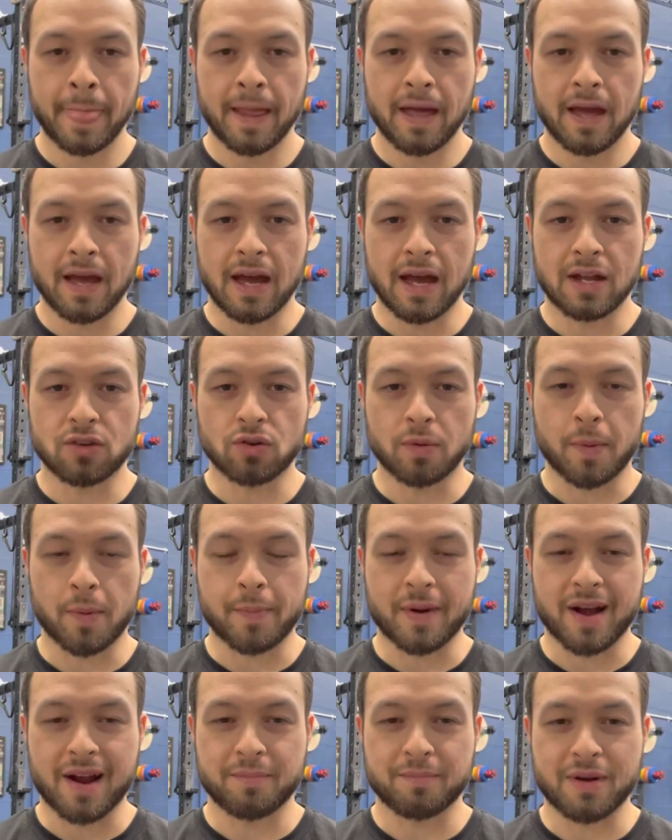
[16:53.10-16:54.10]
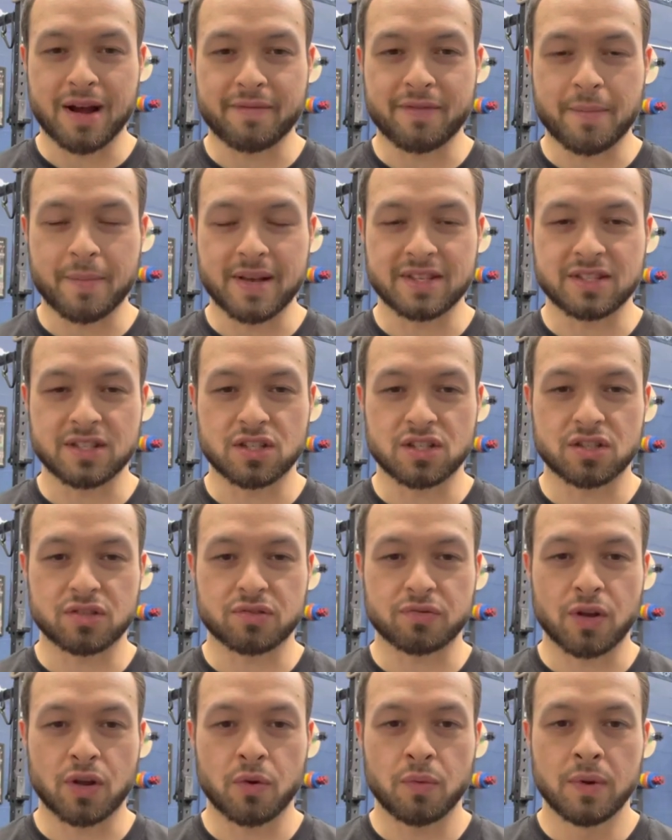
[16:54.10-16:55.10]
drop a private message
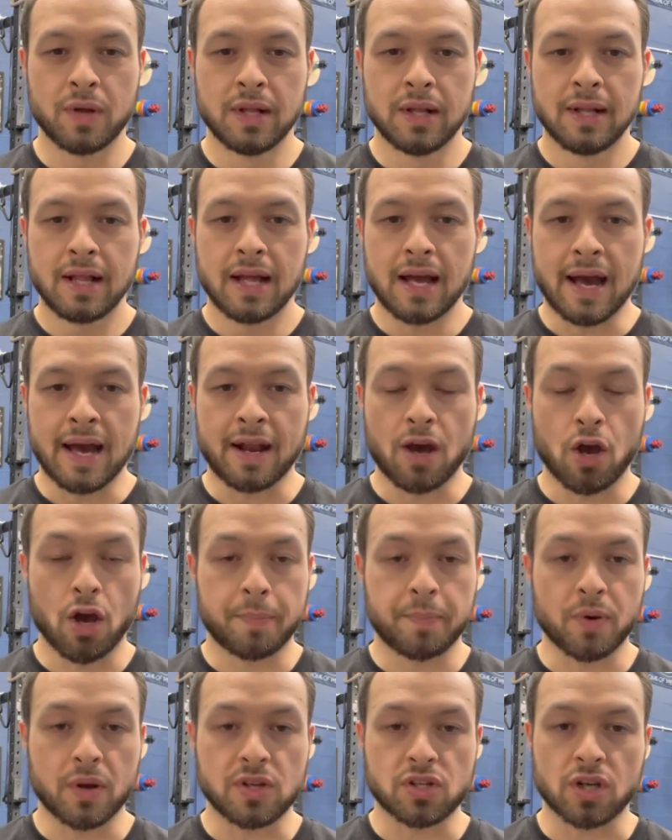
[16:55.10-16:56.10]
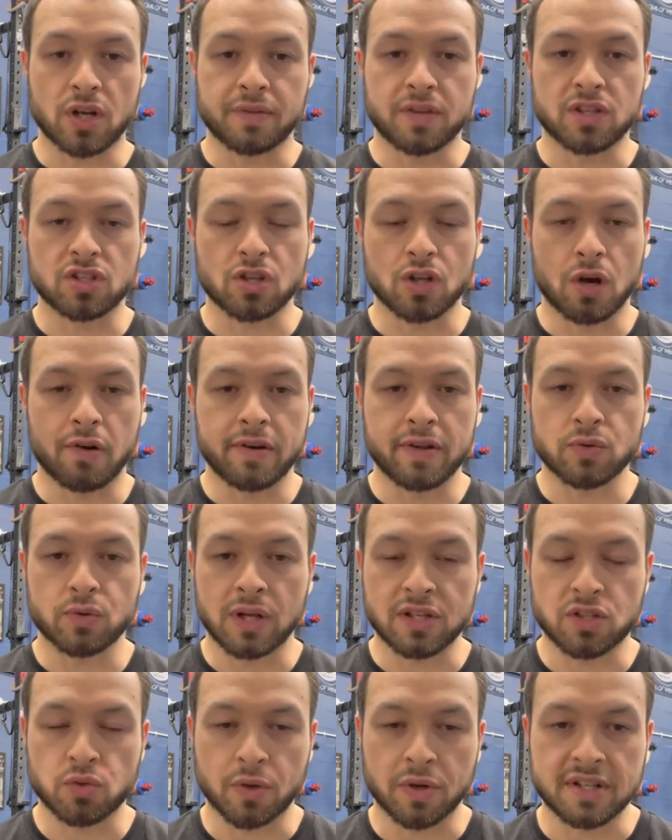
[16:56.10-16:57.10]
through. And I hope you enjoyed the story as well.
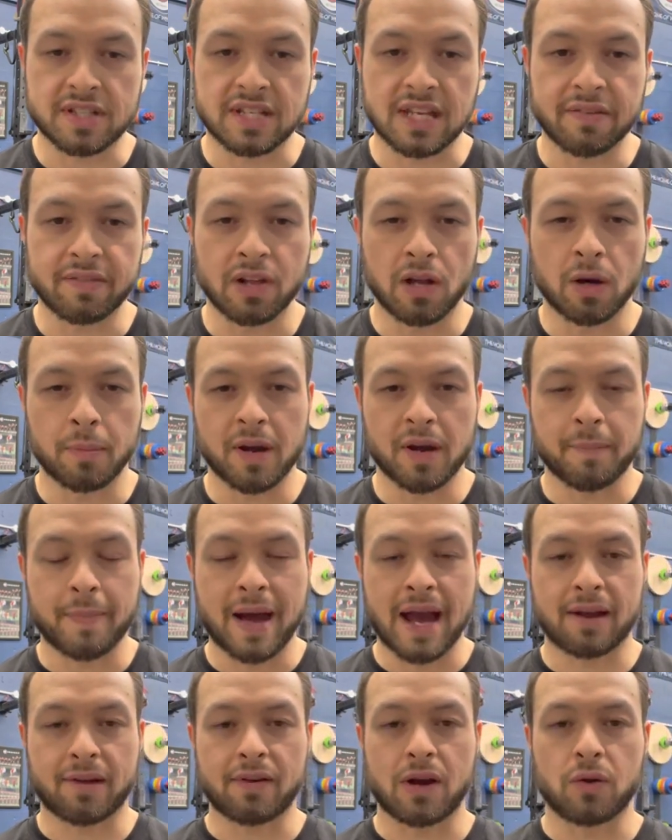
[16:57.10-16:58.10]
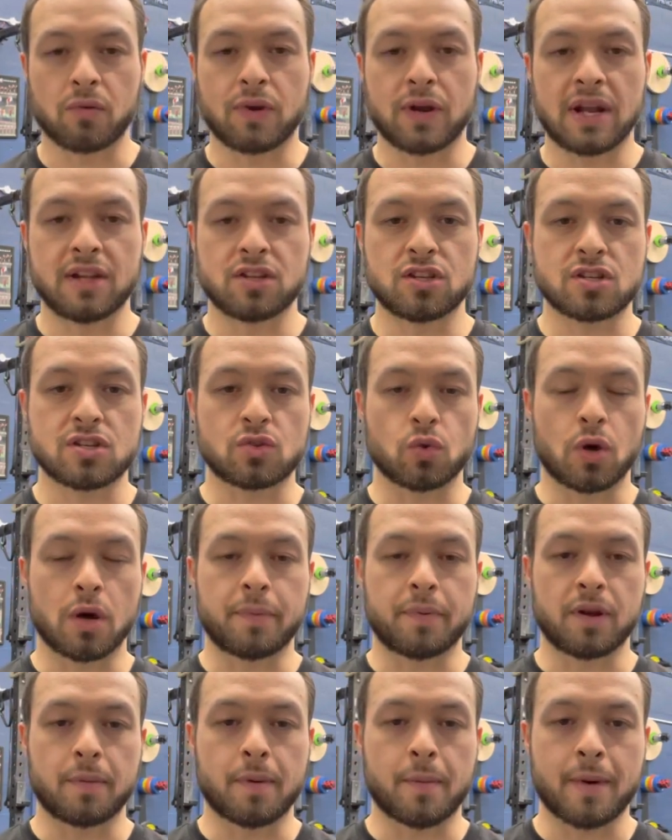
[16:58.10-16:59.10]
I just wanted to give a little bit of background really, just to
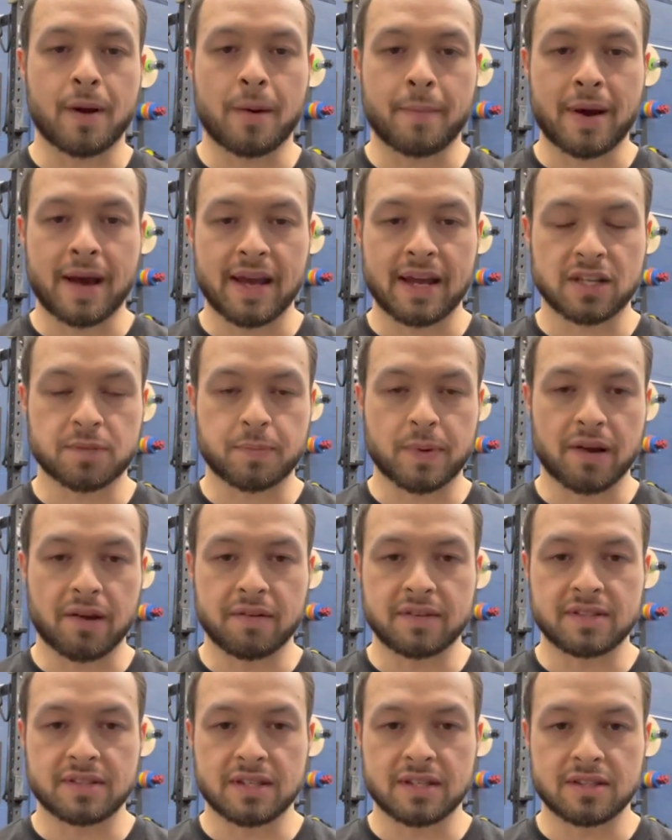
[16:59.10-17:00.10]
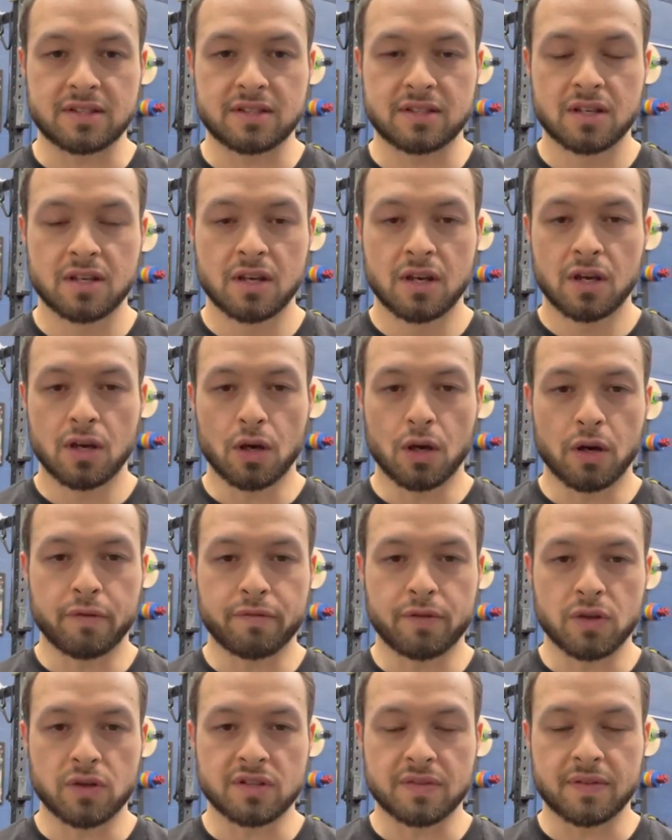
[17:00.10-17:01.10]
open up about my experiences
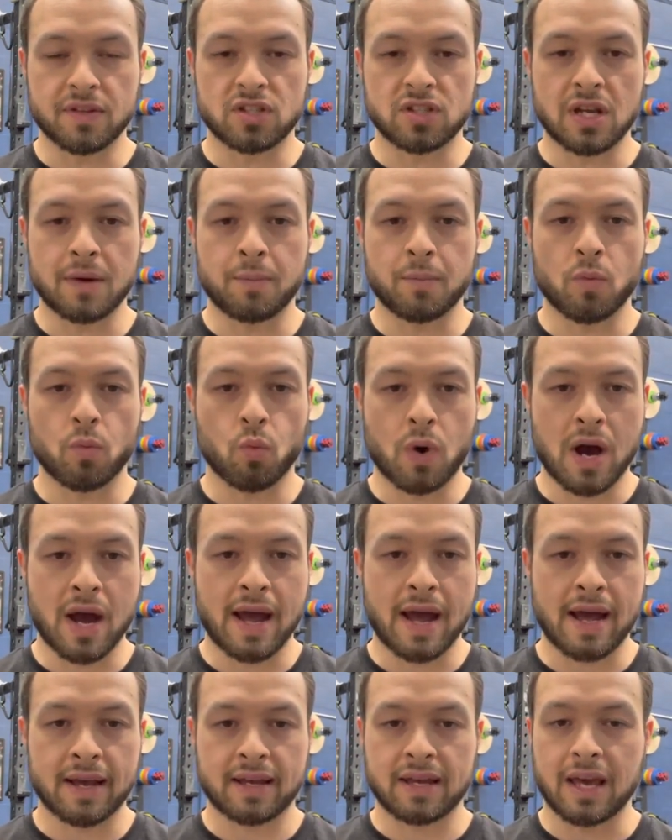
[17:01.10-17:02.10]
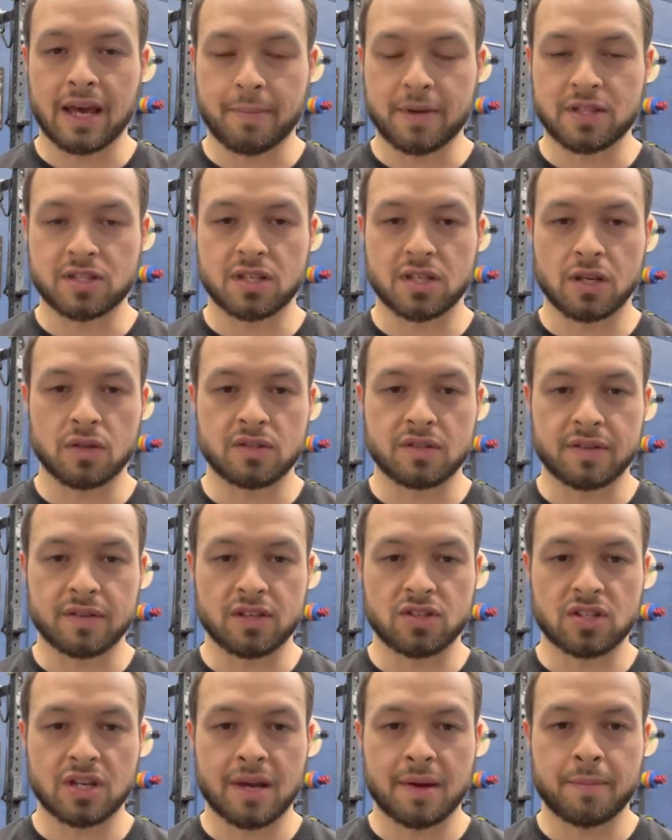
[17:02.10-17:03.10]
of using the gym, why I came into using the
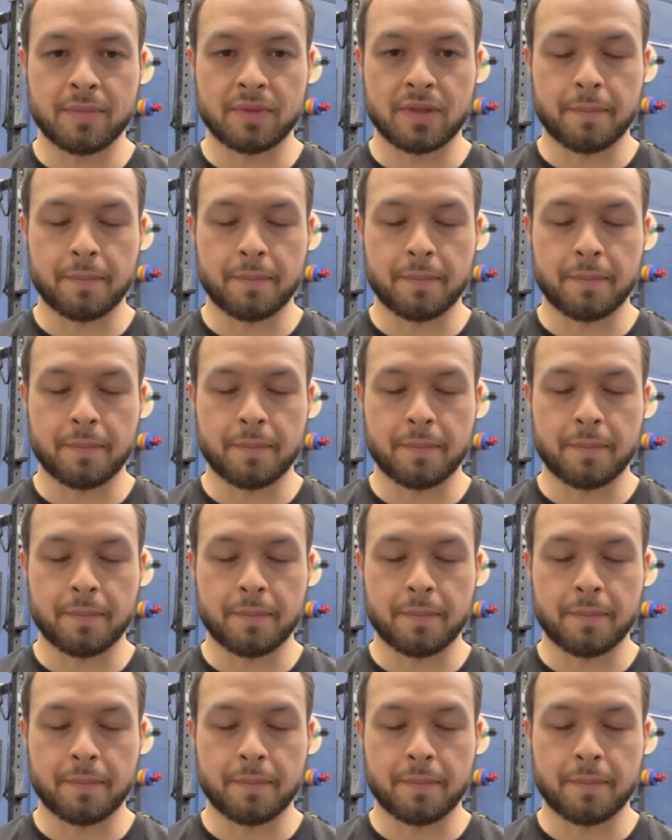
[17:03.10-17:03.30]
gym, the